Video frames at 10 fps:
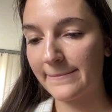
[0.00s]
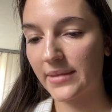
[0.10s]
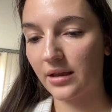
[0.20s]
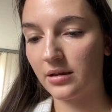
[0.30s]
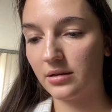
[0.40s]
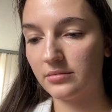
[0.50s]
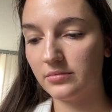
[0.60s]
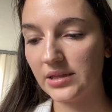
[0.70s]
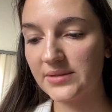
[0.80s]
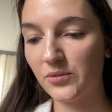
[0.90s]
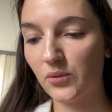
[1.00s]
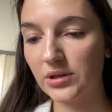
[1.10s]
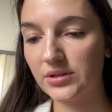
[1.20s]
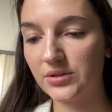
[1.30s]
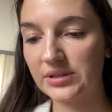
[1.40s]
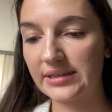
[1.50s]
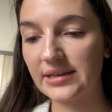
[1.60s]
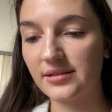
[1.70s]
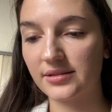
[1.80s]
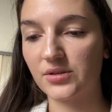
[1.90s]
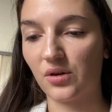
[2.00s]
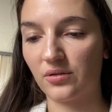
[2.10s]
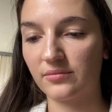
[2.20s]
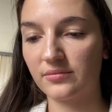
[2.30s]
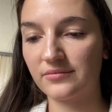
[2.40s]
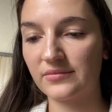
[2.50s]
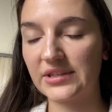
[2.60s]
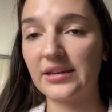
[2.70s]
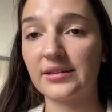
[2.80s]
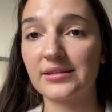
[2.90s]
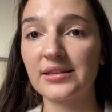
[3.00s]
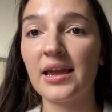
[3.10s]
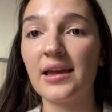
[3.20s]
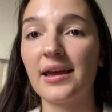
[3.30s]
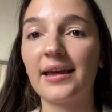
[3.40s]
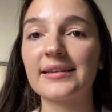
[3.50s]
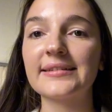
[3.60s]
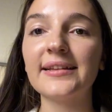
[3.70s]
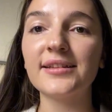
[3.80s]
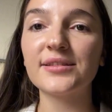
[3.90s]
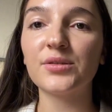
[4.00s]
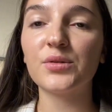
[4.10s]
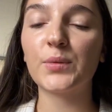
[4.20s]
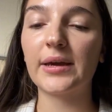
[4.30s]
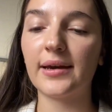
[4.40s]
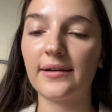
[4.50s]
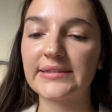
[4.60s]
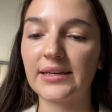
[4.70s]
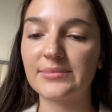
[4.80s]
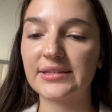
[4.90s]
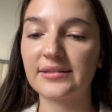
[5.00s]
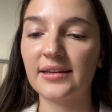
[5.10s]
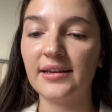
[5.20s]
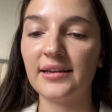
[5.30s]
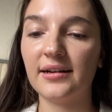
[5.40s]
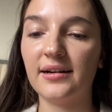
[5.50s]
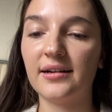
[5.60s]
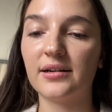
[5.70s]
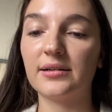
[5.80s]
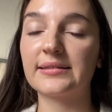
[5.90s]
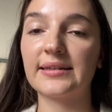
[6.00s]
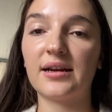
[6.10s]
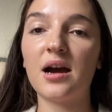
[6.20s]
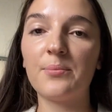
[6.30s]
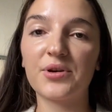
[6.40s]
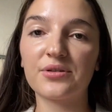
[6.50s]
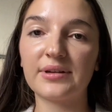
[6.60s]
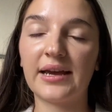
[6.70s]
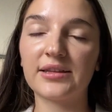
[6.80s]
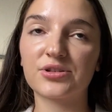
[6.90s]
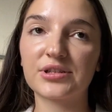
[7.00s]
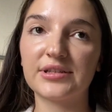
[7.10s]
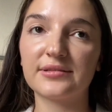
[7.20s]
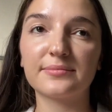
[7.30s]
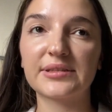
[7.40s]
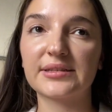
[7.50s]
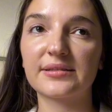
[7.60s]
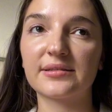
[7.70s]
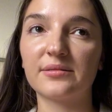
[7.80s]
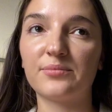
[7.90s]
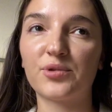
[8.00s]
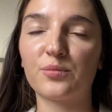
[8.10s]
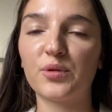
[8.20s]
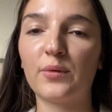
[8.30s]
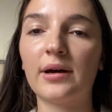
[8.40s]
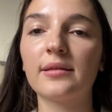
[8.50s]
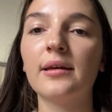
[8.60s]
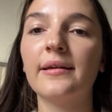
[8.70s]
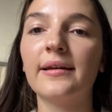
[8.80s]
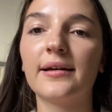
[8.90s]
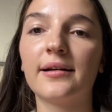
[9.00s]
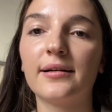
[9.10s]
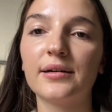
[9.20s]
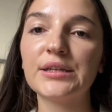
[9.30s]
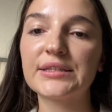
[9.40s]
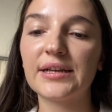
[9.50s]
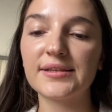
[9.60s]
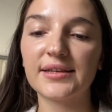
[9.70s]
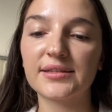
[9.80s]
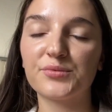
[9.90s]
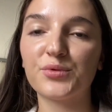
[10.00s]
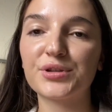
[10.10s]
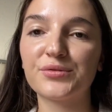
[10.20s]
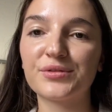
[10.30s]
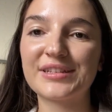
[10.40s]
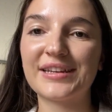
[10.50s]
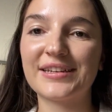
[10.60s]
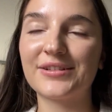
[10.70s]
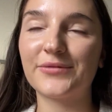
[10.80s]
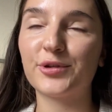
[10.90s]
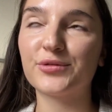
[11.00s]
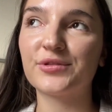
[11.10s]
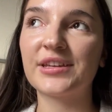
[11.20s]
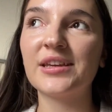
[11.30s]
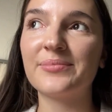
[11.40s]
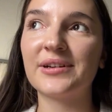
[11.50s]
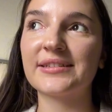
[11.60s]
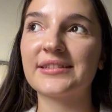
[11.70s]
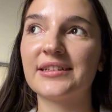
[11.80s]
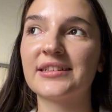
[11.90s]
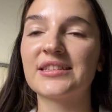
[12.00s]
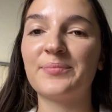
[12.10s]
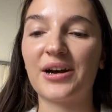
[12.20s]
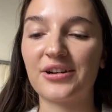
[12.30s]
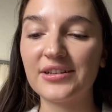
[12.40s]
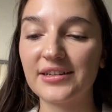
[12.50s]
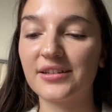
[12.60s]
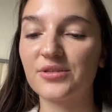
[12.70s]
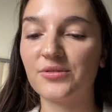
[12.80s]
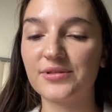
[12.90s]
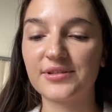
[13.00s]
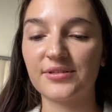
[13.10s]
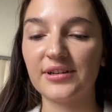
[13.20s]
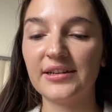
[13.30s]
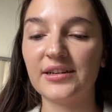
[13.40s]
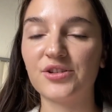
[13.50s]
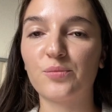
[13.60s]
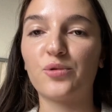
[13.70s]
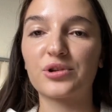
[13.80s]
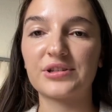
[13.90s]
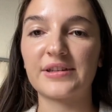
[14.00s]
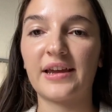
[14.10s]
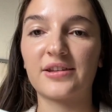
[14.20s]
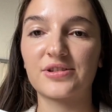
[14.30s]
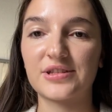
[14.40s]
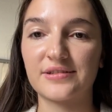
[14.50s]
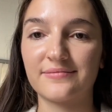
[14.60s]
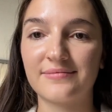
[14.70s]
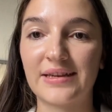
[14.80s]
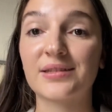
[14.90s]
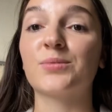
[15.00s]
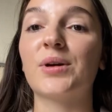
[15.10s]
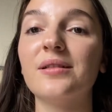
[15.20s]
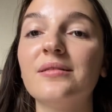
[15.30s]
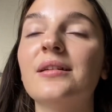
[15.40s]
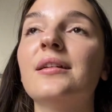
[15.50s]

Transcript: to the talent zone. Talents. And the talent zone, we have something, the upper energy, this purple one, It tells us what could keep us inspired, and also your portrait energy as well.